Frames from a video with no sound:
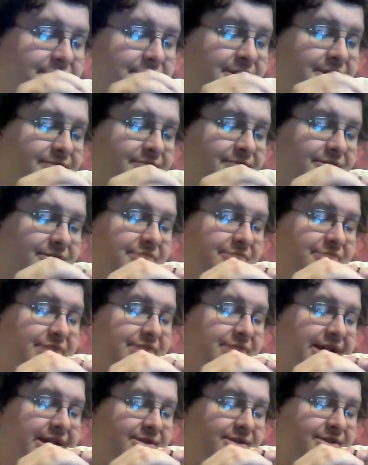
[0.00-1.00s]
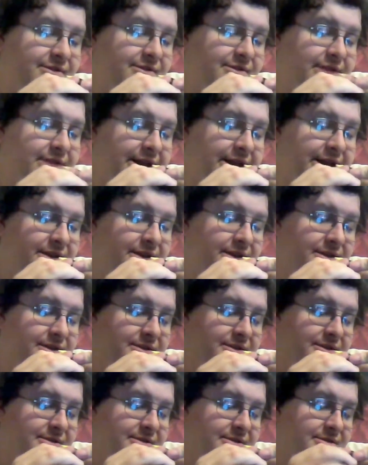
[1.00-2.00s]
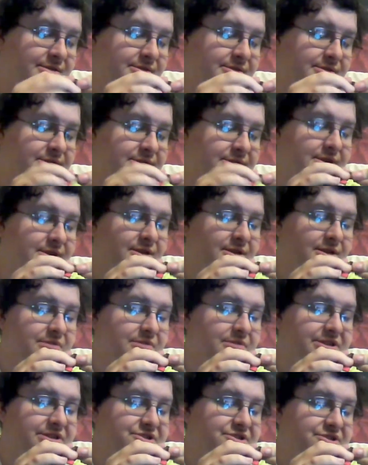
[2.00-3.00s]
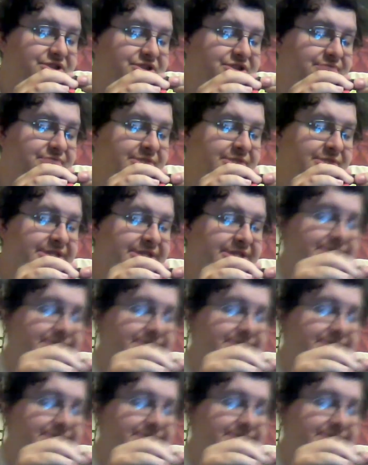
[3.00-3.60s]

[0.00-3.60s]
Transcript: Very unique looking. With his G1